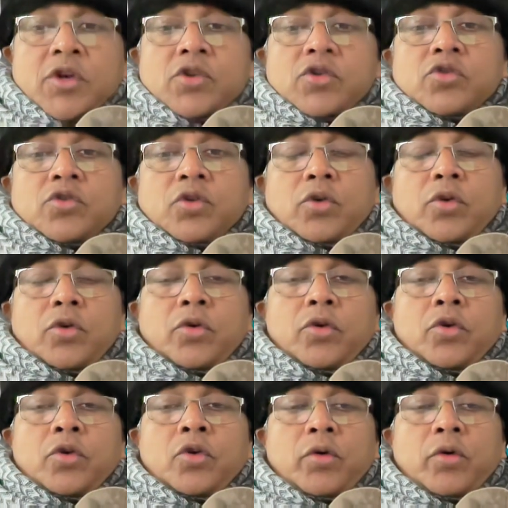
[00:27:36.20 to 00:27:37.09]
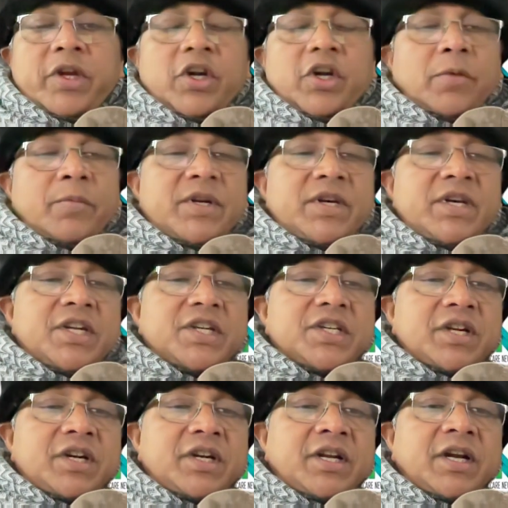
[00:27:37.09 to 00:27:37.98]
So no
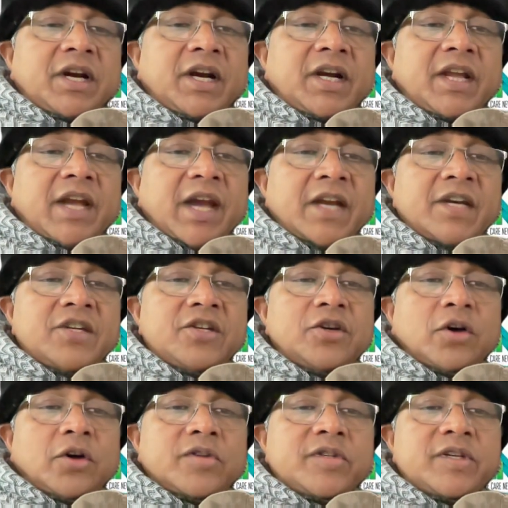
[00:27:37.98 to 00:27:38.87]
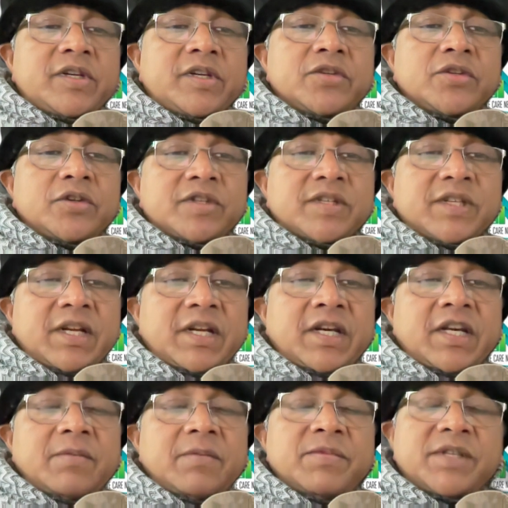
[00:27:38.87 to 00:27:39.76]
recommendation regarding antioxidants or
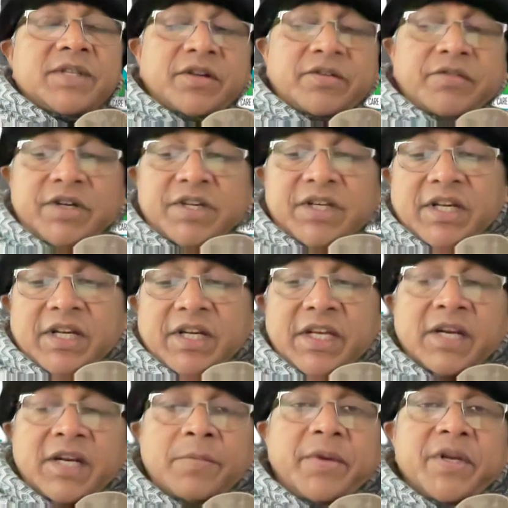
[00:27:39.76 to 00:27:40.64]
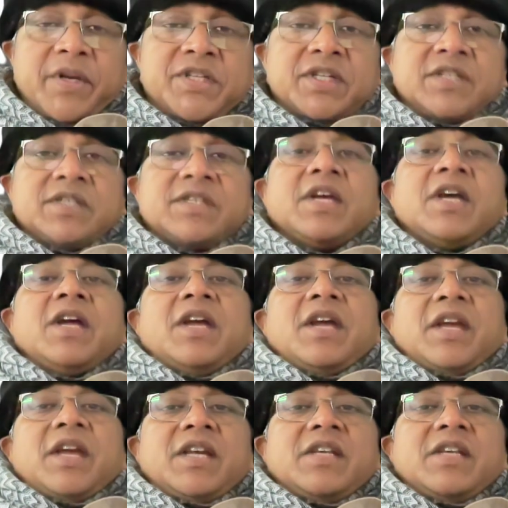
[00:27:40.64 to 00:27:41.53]
seleniums in critically ill patients
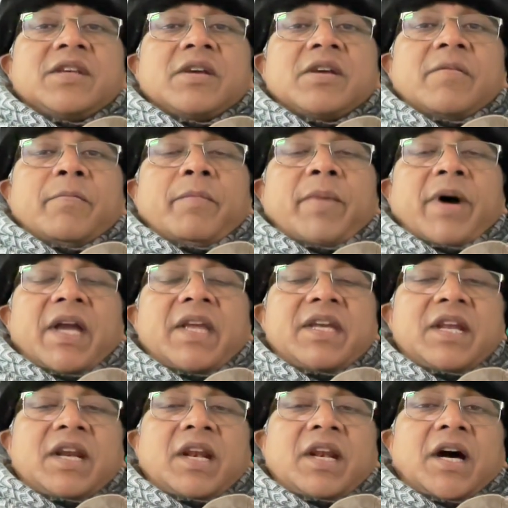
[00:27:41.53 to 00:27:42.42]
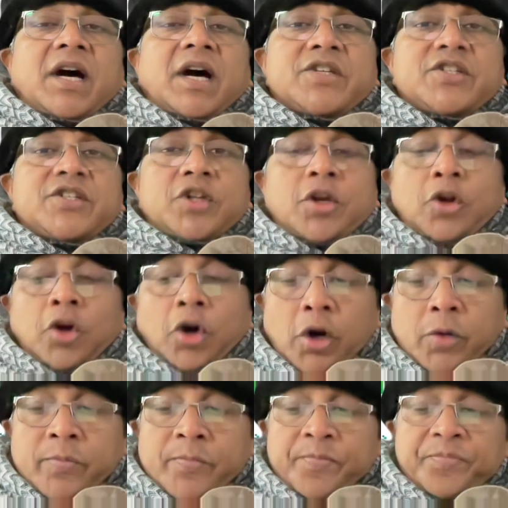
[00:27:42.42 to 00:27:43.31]
is by and large the
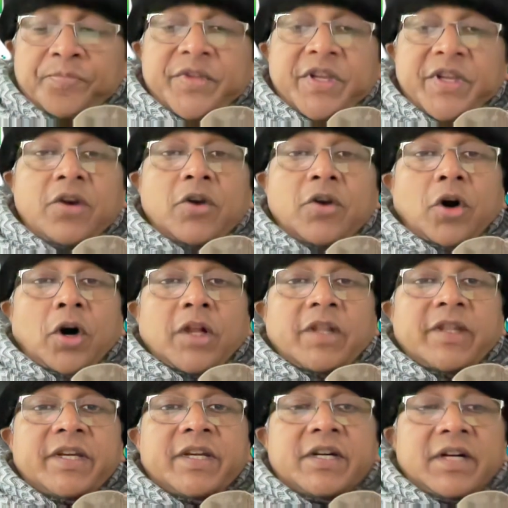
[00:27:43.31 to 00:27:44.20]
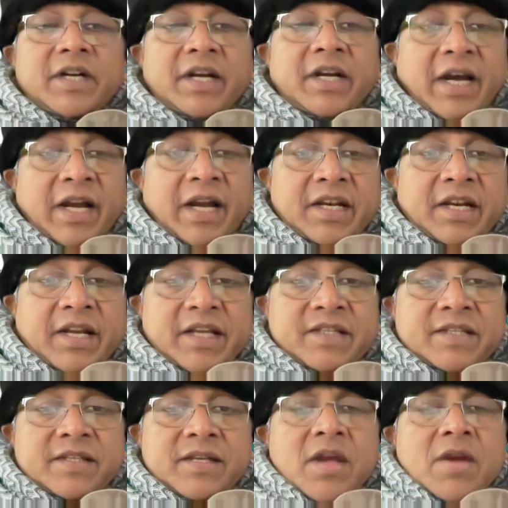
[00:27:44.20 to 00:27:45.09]
norm in all the
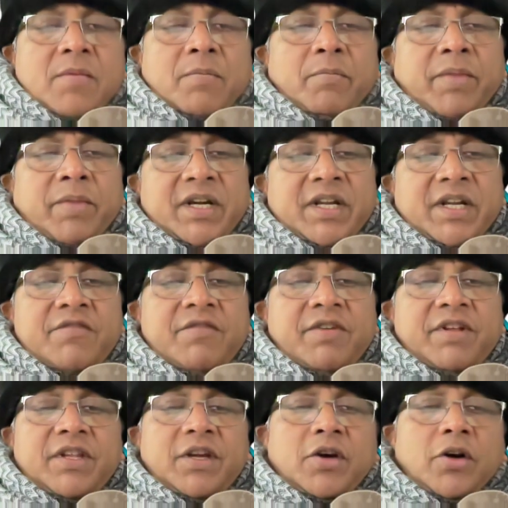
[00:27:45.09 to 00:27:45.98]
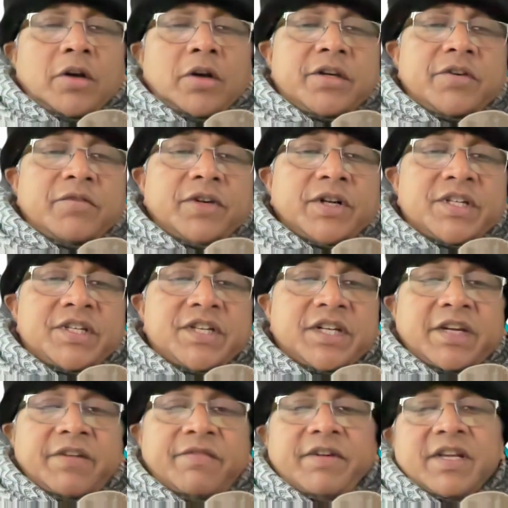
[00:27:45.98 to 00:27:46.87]
guidelines. But given the
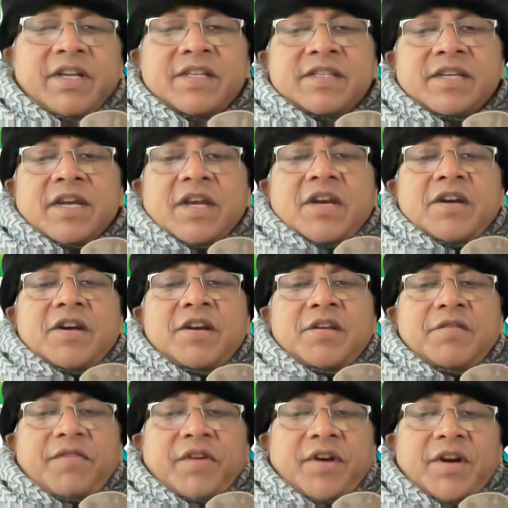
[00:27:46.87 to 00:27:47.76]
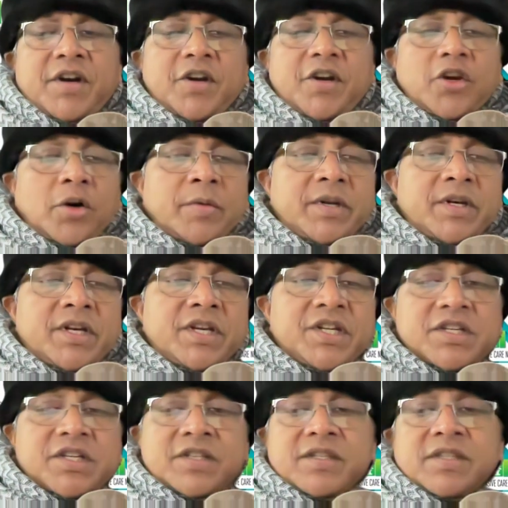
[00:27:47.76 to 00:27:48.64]
controversial evidence, different
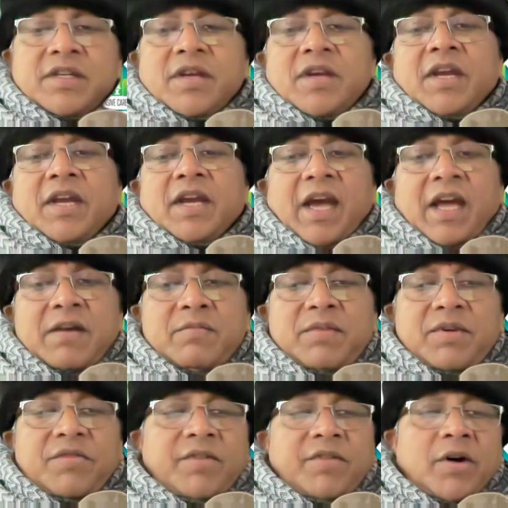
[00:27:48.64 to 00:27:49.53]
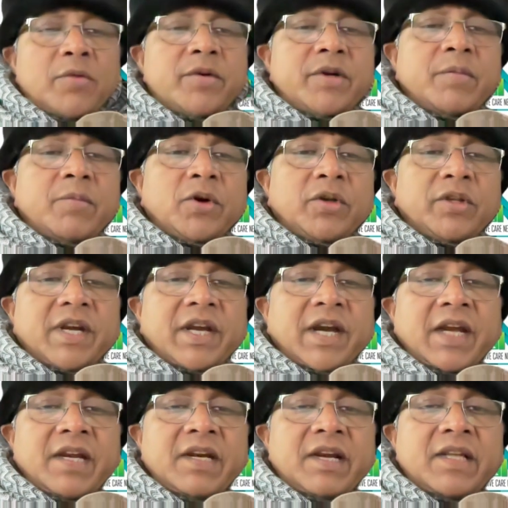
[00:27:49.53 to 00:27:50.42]
recommendations can be found among the
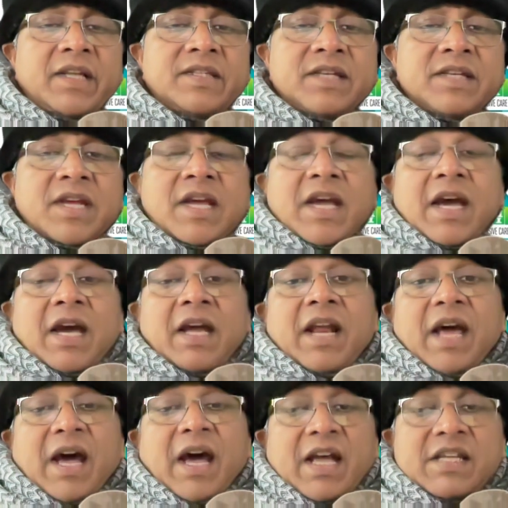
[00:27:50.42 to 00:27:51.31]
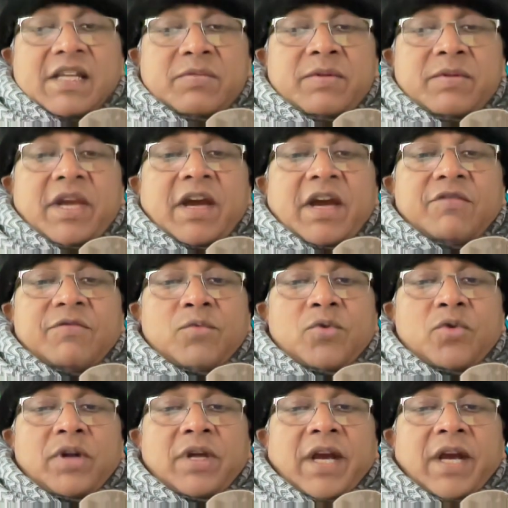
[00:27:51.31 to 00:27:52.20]
guidelines. And as we have
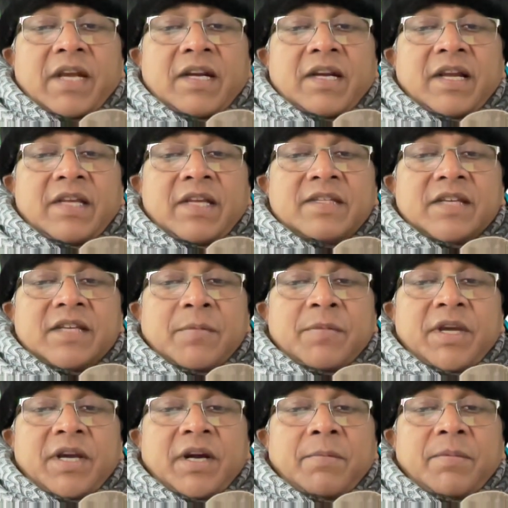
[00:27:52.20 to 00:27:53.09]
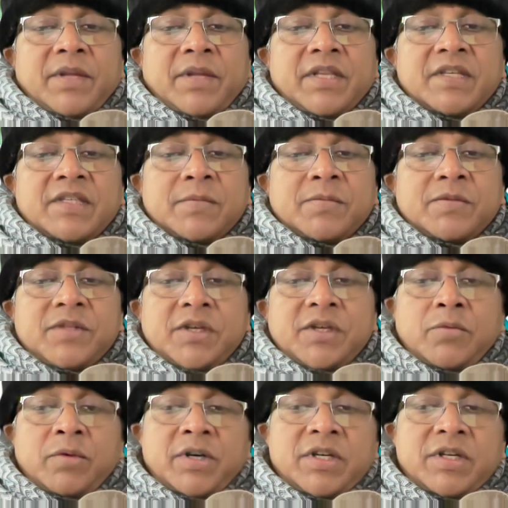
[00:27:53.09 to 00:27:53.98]
more guidelines coming up in the
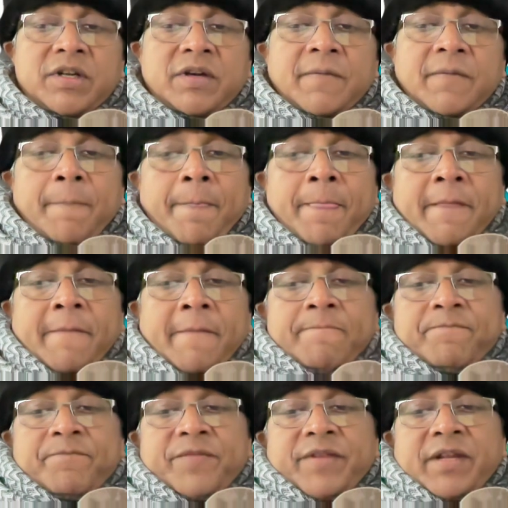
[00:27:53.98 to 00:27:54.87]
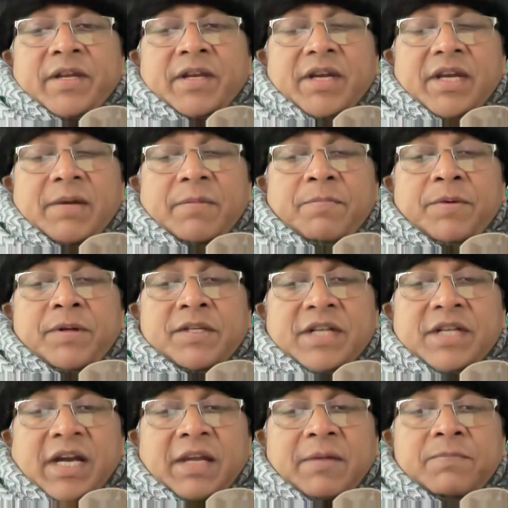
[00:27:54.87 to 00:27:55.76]
subsequent
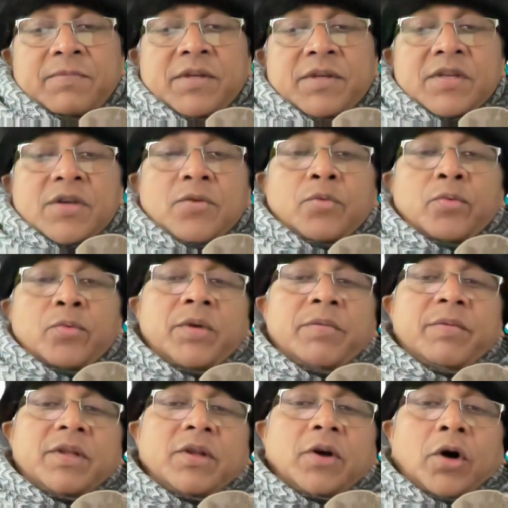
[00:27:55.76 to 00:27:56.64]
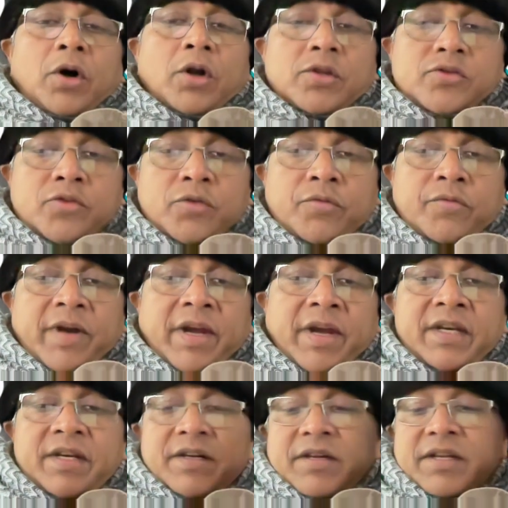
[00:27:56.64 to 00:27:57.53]
time, we will also
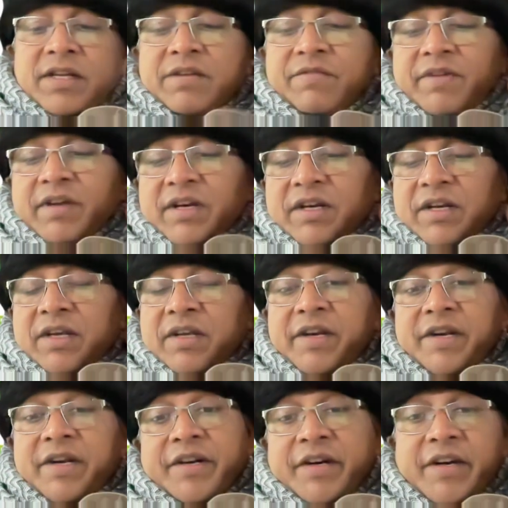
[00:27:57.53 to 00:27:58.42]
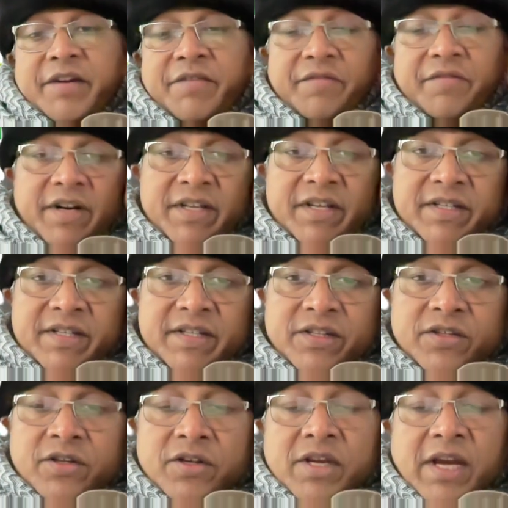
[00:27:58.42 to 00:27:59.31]
find even greater
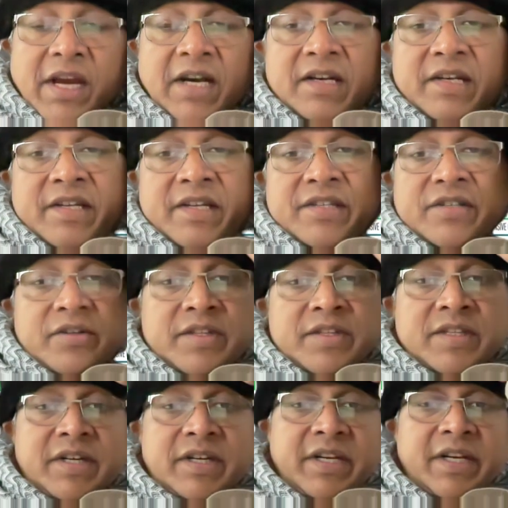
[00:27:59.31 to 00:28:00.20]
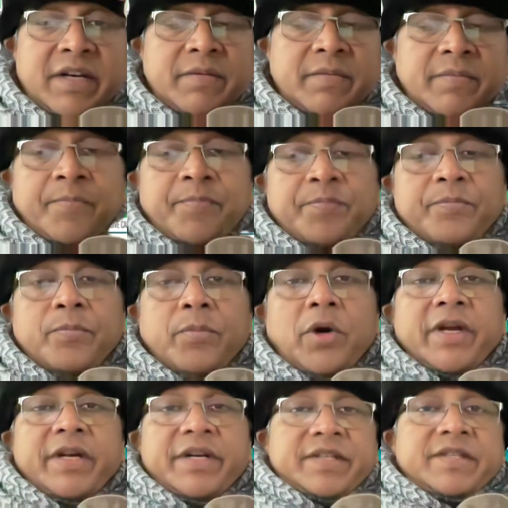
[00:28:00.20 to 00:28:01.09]
differences, at least on certain
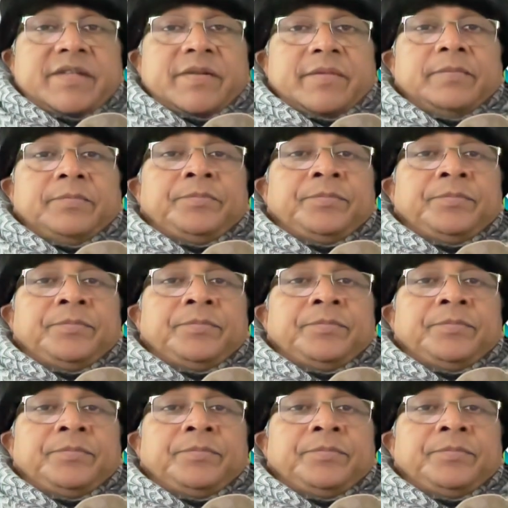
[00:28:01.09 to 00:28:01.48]
points.